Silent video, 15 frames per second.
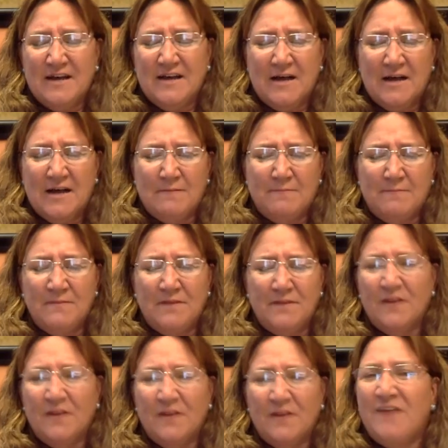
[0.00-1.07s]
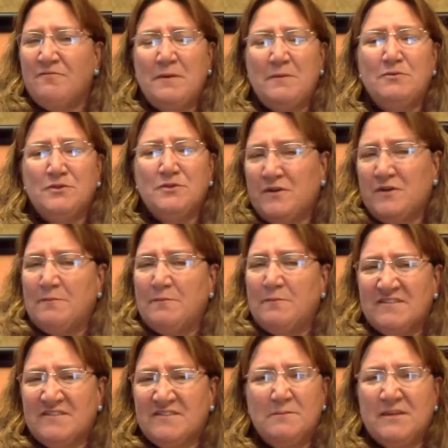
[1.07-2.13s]
A lot of people who come to
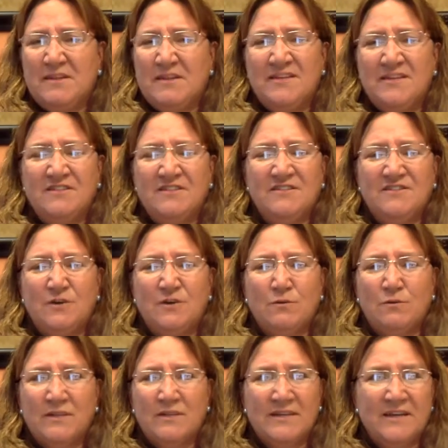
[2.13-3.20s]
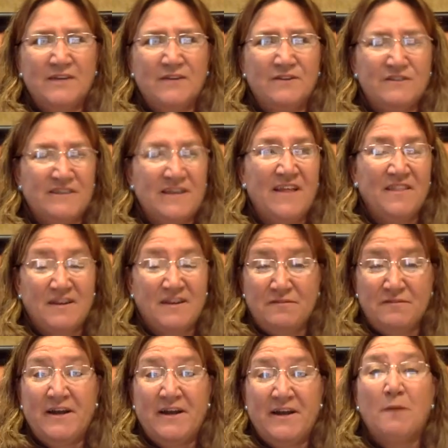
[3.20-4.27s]
see me, they just don't really understand that if
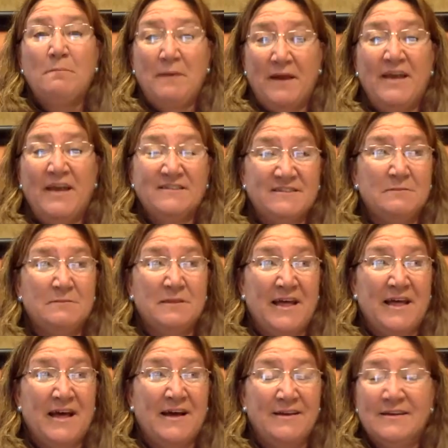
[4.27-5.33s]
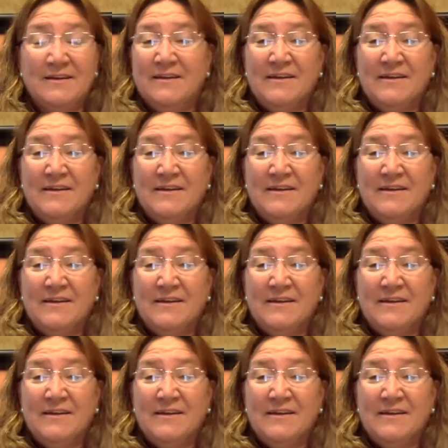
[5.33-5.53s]
they are paying some of that,